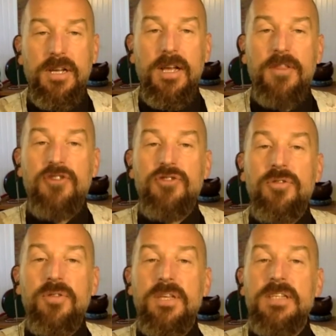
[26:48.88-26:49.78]
The
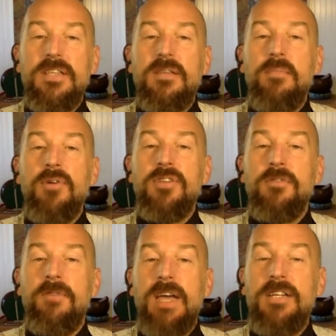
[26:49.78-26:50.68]
truth is that the most
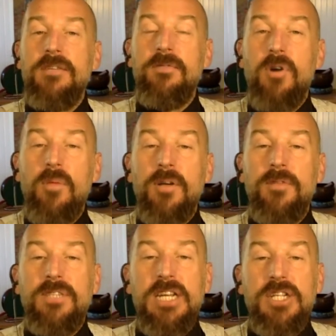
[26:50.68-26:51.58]
effective form of
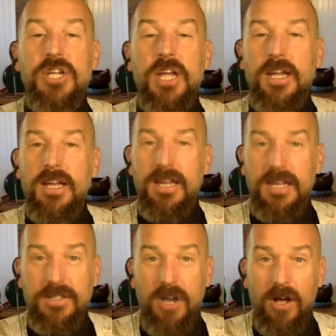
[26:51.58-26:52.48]
teaching
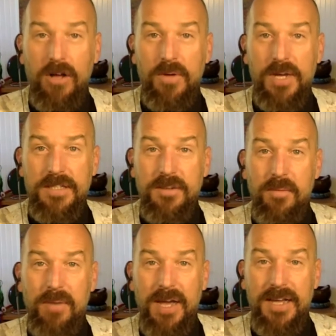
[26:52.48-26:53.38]
is always
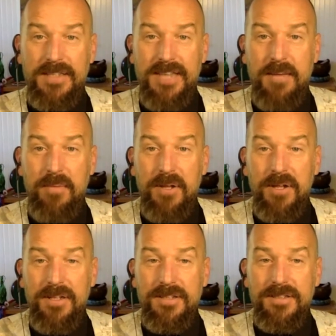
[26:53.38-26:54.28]
by example.
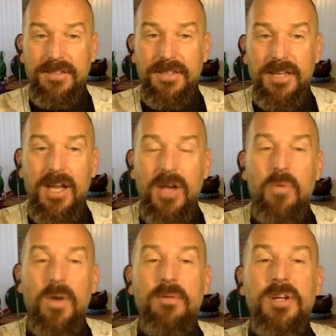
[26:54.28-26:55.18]

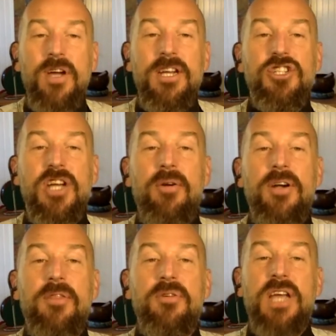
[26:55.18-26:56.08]
When we try to shout
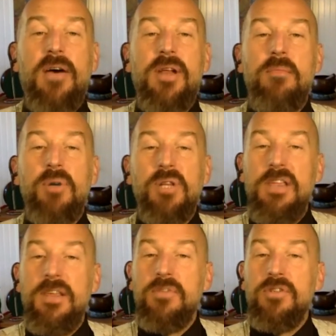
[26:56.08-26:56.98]
another down and bully
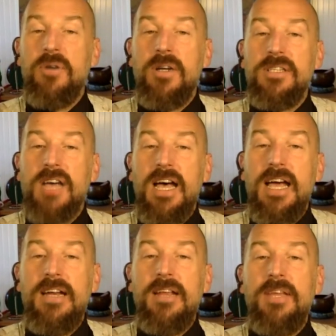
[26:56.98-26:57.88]
them to our
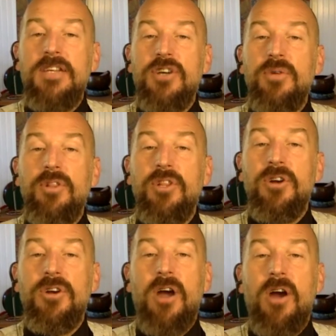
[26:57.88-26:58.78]
side, they don't
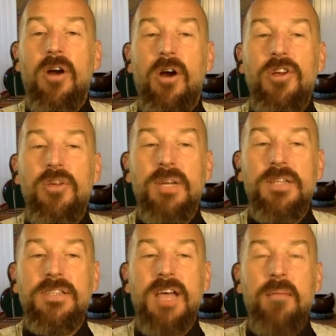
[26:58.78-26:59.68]
learn our
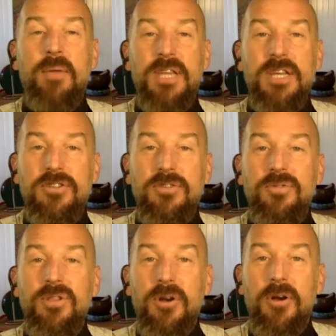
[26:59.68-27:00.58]
arguments, but they do
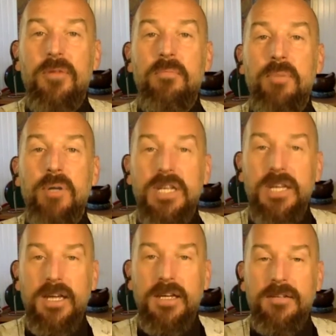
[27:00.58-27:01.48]
learn bullying.